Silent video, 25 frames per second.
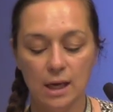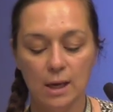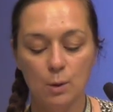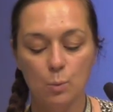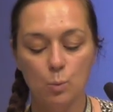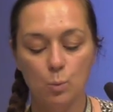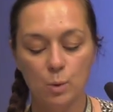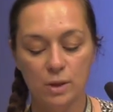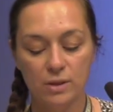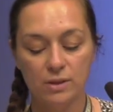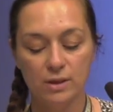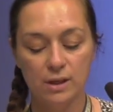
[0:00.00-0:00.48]

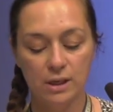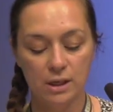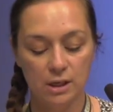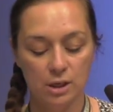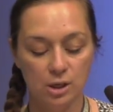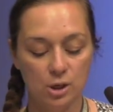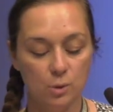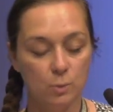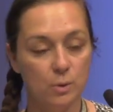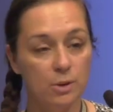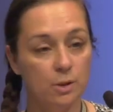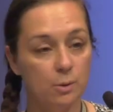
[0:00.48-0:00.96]
with the
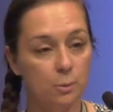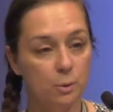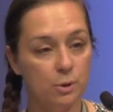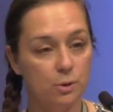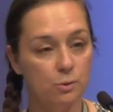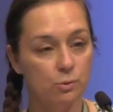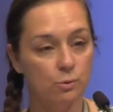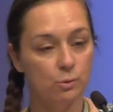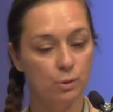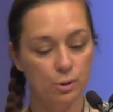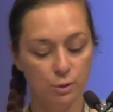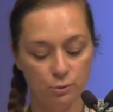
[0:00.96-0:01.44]
EU in the
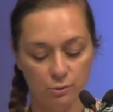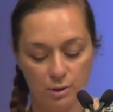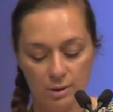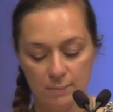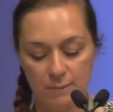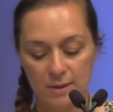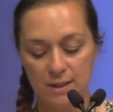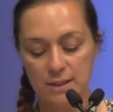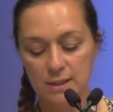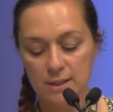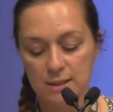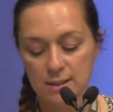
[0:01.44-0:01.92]
withdrawal
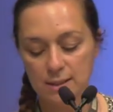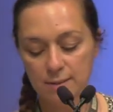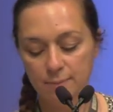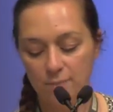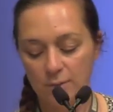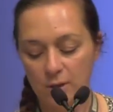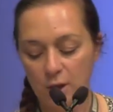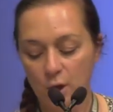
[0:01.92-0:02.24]
agreement.